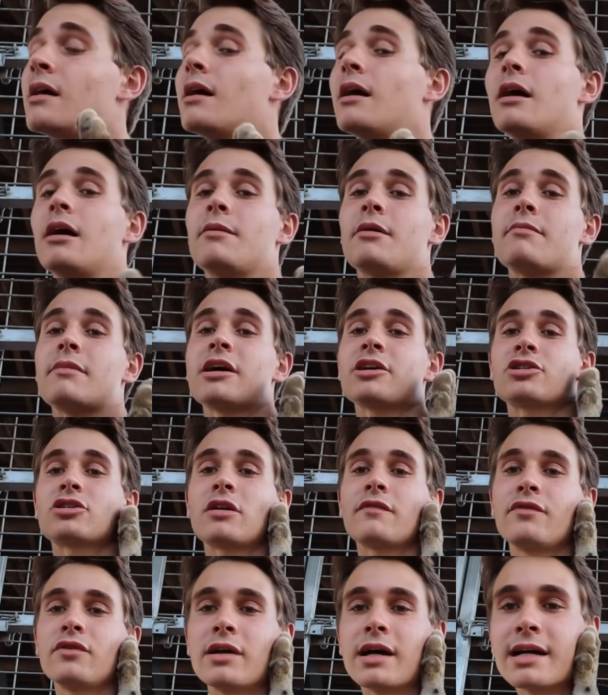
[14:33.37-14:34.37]
I'm not sure
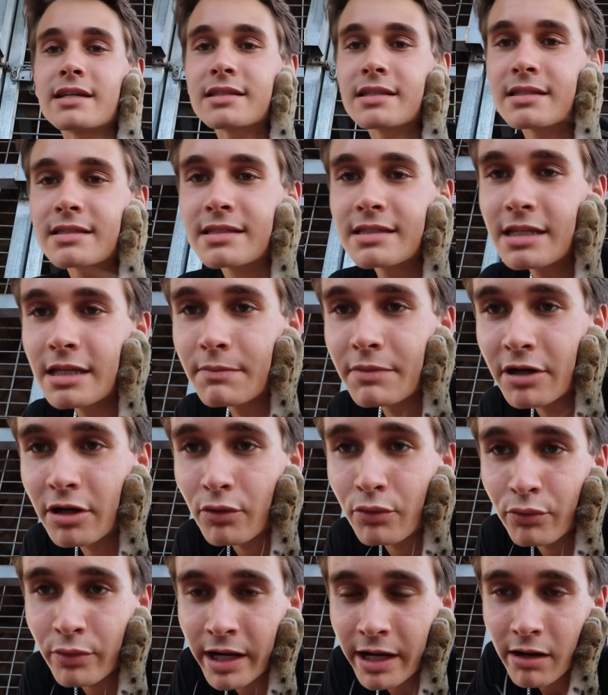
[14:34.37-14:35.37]
if you guys can see, but a
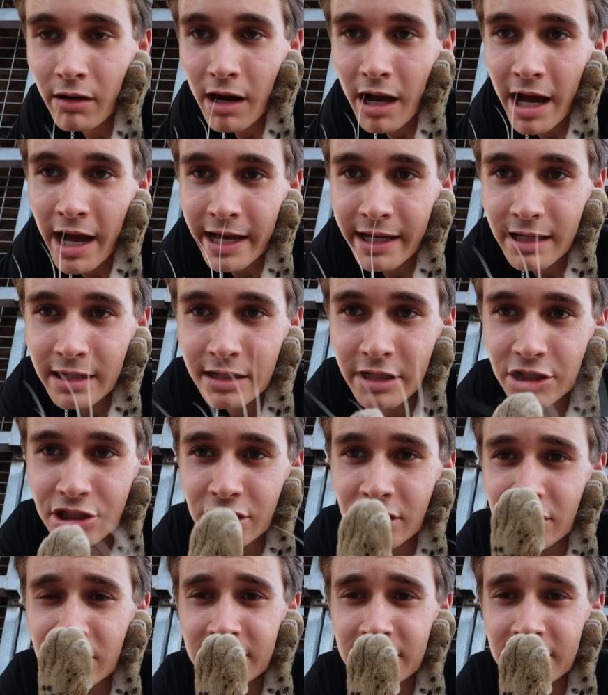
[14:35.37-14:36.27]
rare eye condition.